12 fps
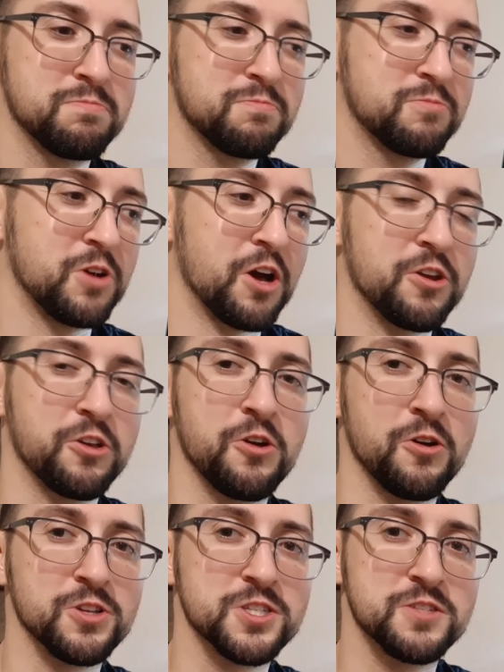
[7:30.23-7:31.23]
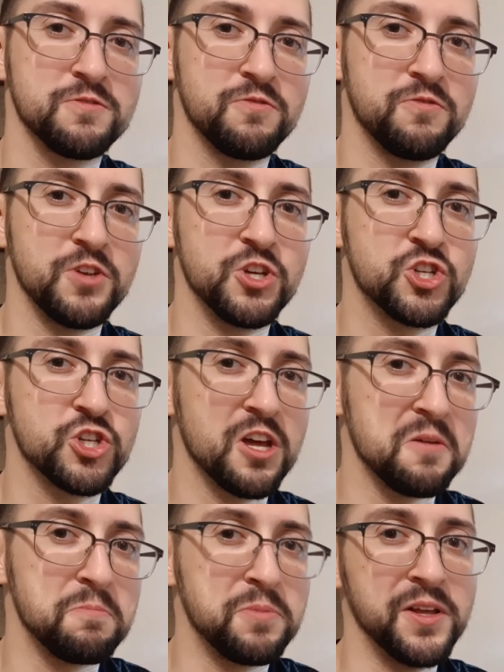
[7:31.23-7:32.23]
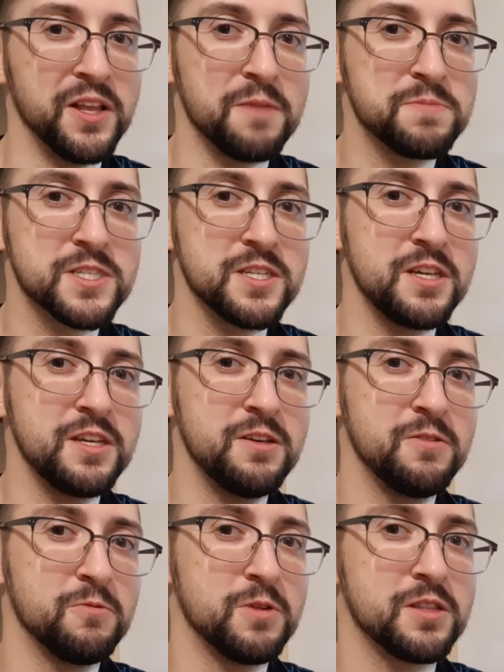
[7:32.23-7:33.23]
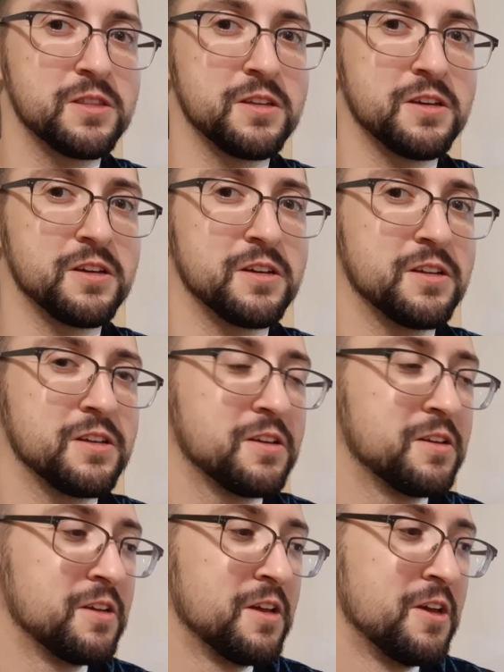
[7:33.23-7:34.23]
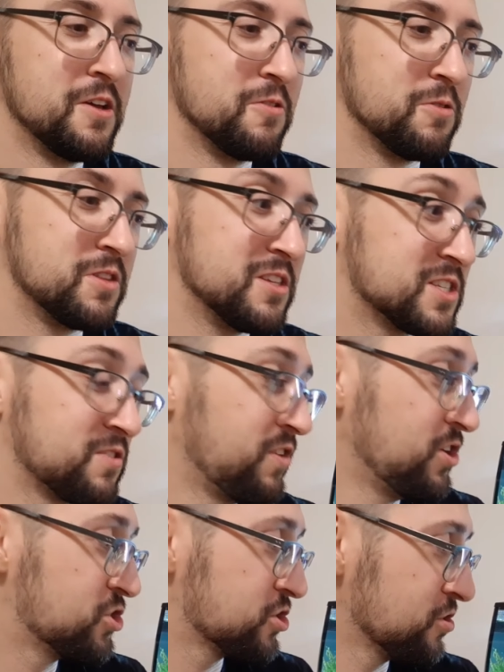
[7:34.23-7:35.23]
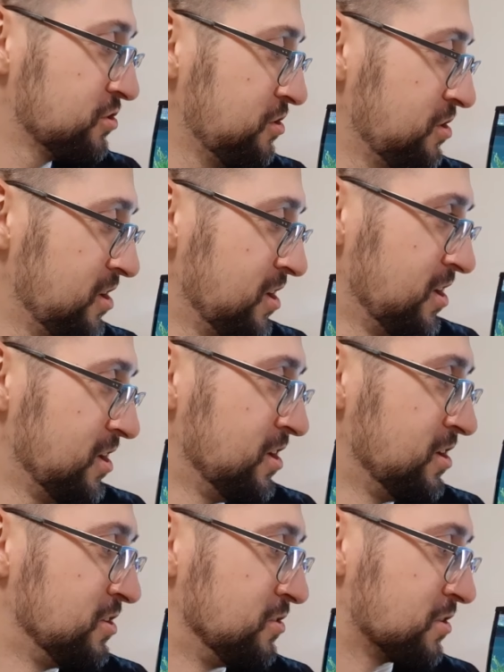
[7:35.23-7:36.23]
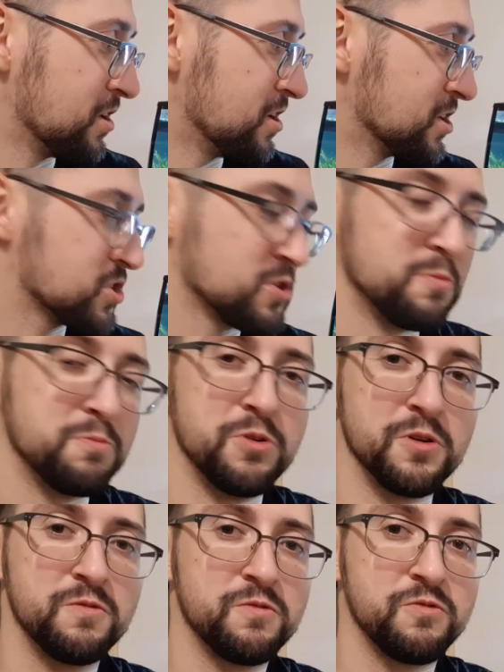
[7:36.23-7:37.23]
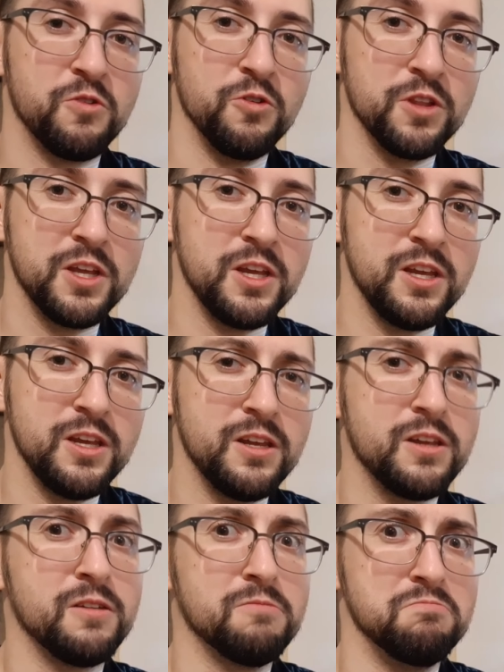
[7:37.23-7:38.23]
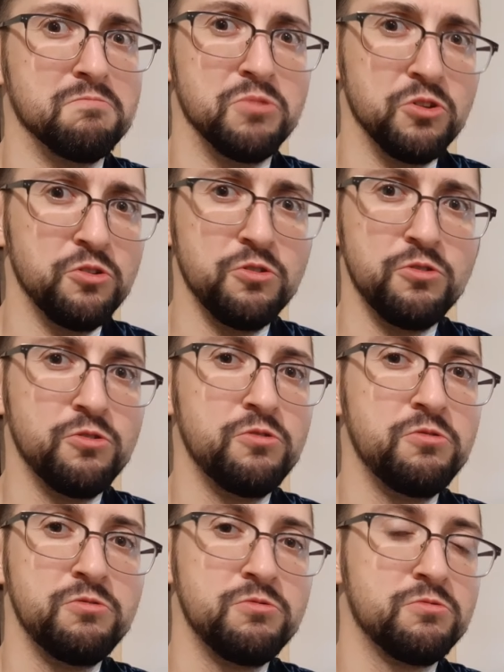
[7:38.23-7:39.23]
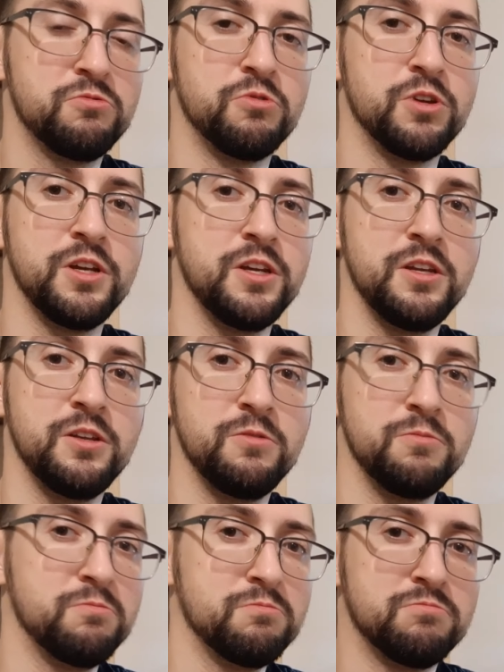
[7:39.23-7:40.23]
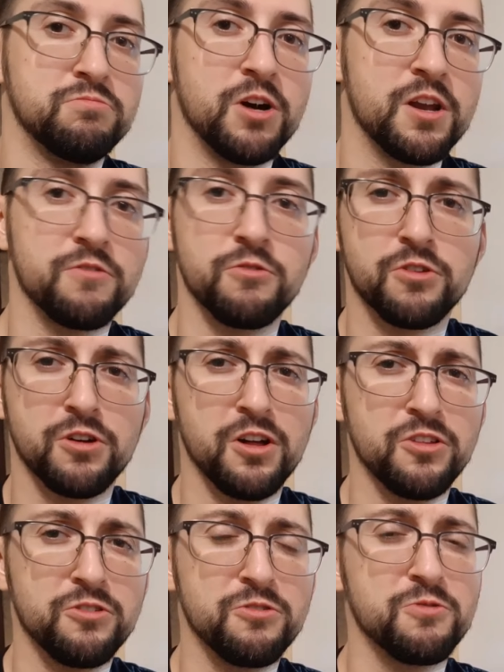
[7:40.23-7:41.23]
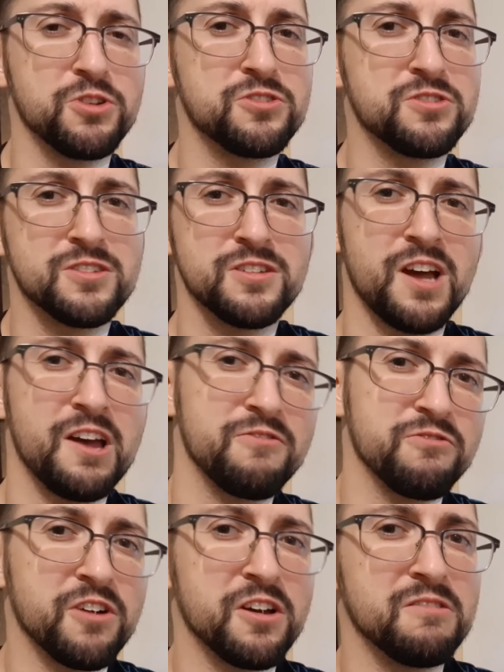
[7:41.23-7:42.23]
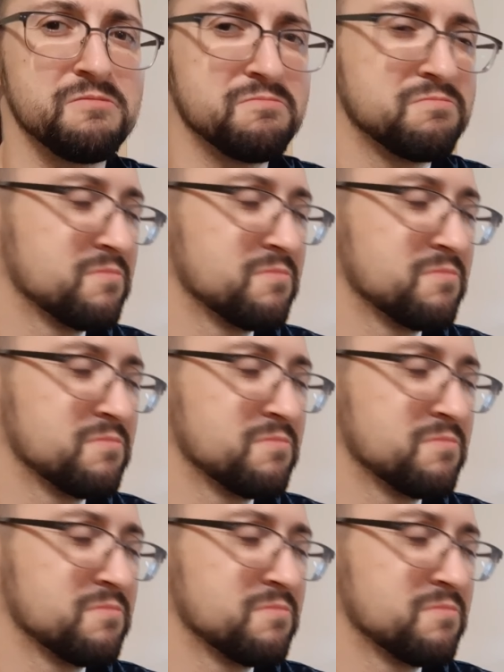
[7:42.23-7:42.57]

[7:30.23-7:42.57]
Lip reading: gonna cause fish epilepsy with this feature. You can also put fully blue, green, whatever color, which I find